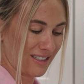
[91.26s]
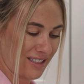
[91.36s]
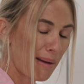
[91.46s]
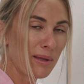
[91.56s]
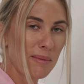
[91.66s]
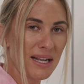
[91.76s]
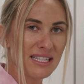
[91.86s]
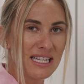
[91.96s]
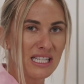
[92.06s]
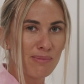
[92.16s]
Probably about a
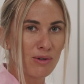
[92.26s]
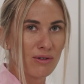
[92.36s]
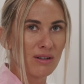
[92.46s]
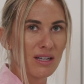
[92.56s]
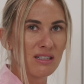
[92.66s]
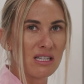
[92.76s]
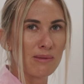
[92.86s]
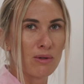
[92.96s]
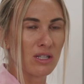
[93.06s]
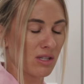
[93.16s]

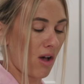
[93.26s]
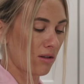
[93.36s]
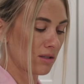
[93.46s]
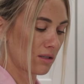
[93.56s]
teaspoon of salt.